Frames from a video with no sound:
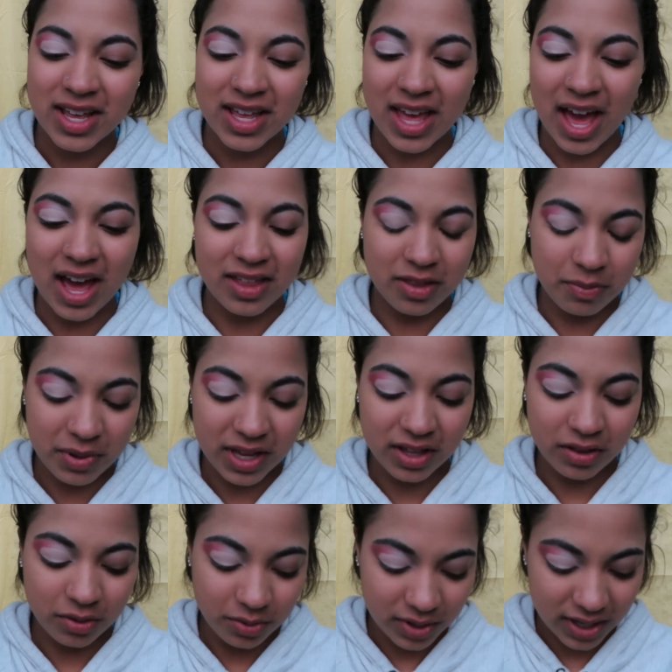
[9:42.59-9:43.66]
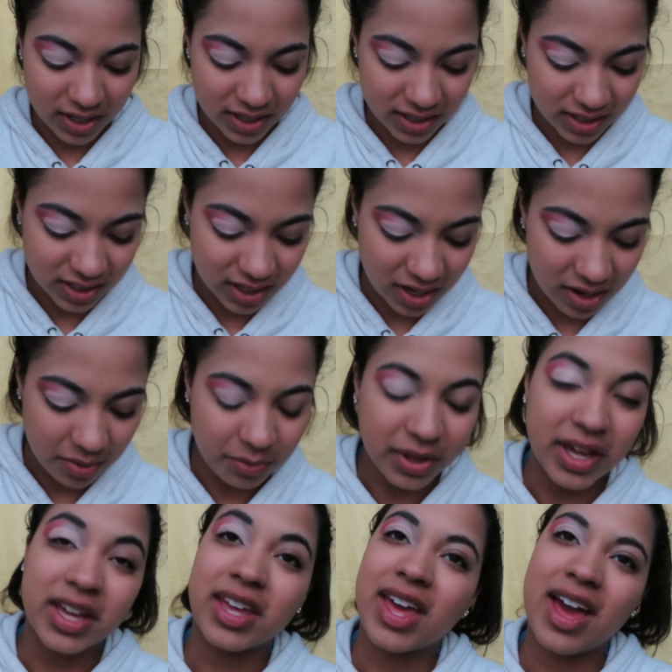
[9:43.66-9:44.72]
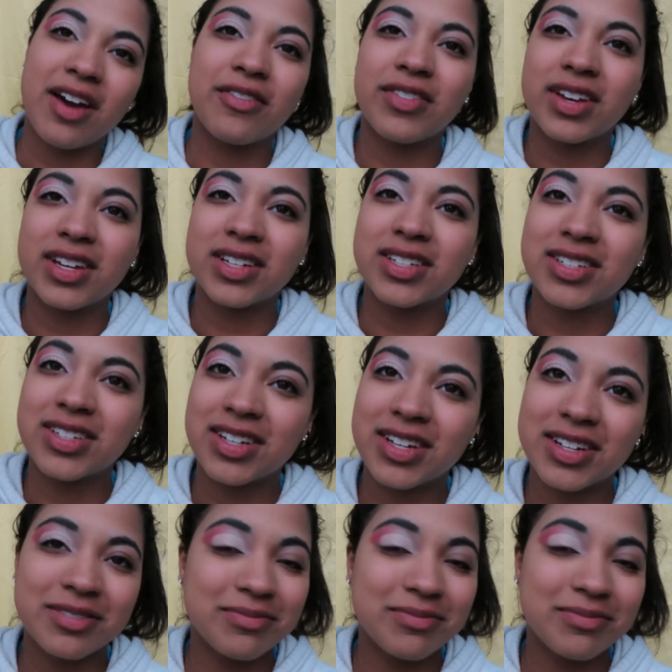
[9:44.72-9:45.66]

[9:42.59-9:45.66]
Yeah, the P. Louise blank canvas,